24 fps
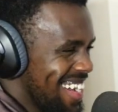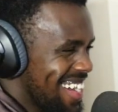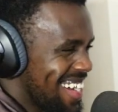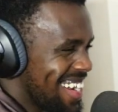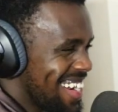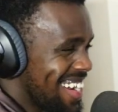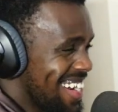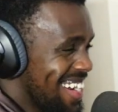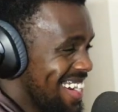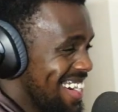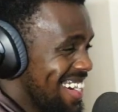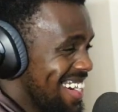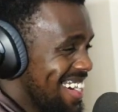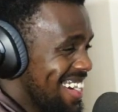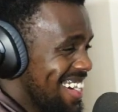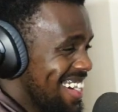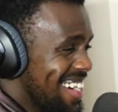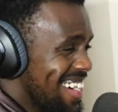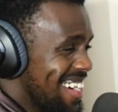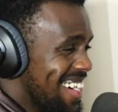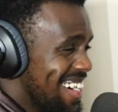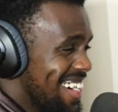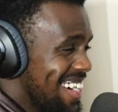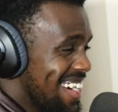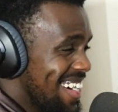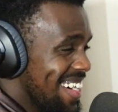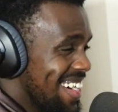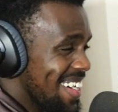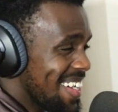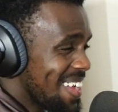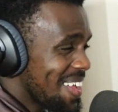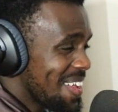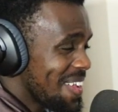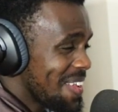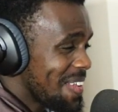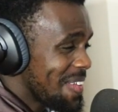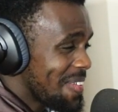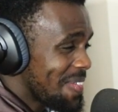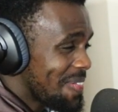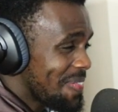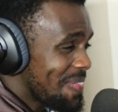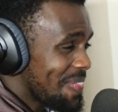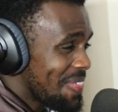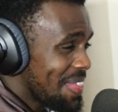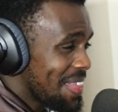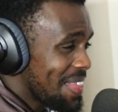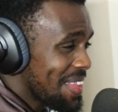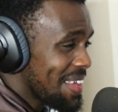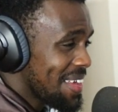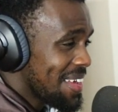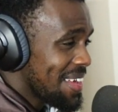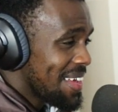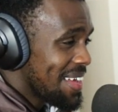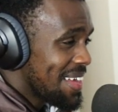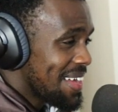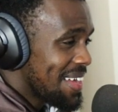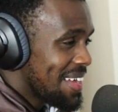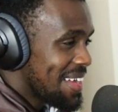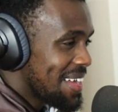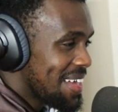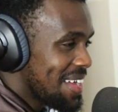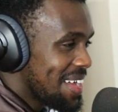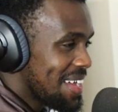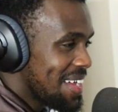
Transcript: Nothing is said.